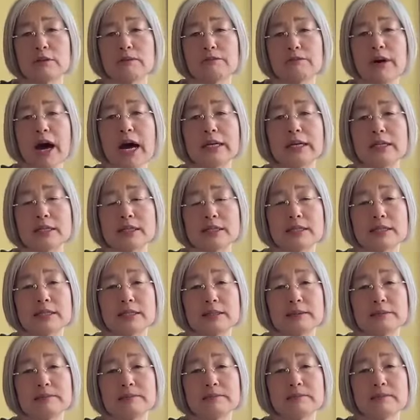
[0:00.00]
phonics,
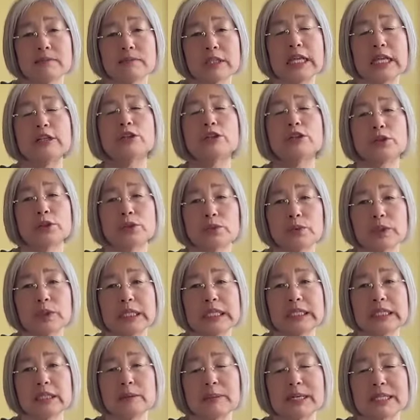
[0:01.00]
they could
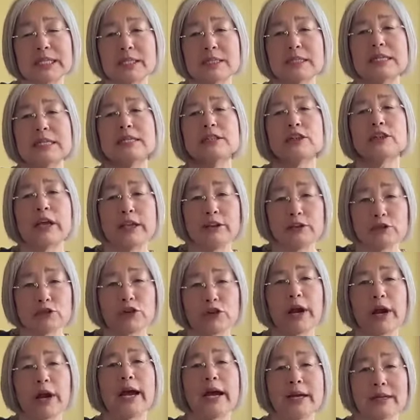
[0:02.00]
read, but still they
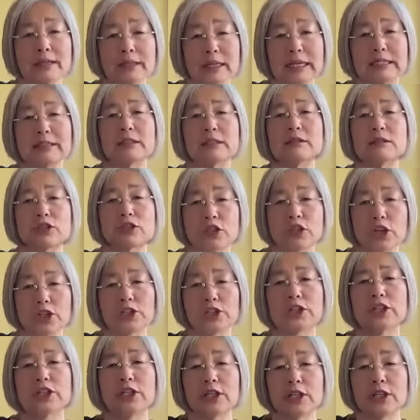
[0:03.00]
drag and
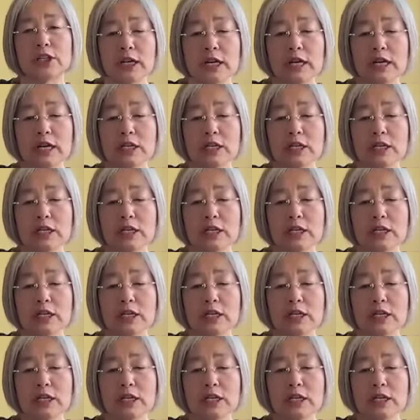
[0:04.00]
stutter.